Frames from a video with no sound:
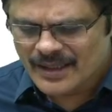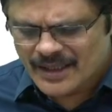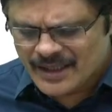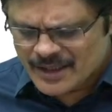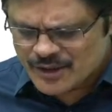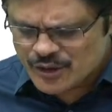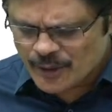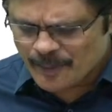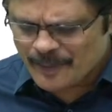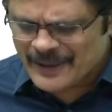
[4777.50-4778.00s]

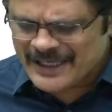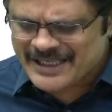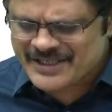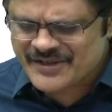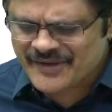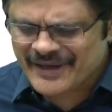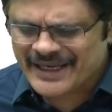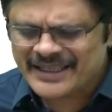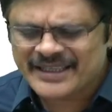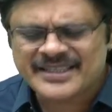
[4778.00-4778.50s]
So please
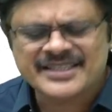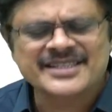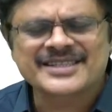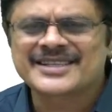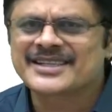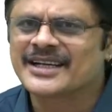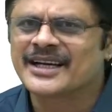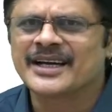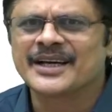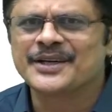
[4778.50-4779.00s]
try this,
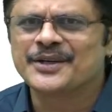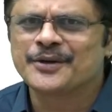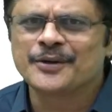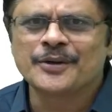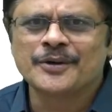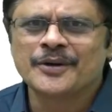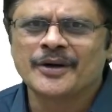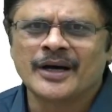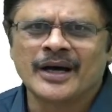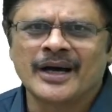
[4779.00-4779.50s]

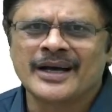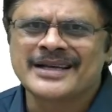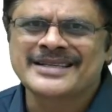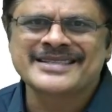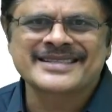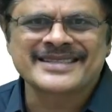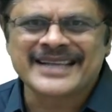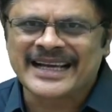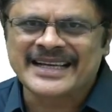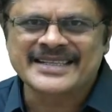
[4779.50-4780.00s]

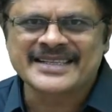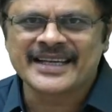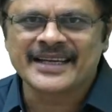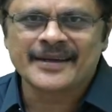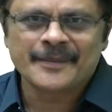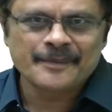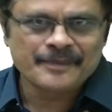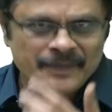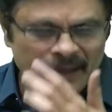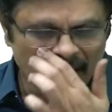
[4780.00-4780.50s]
slicing.
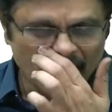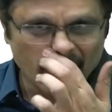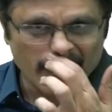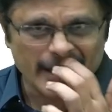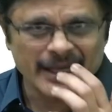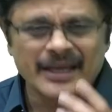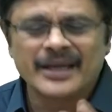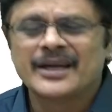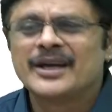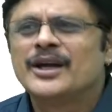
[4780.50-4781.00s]

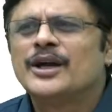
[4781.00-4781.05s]
Okay.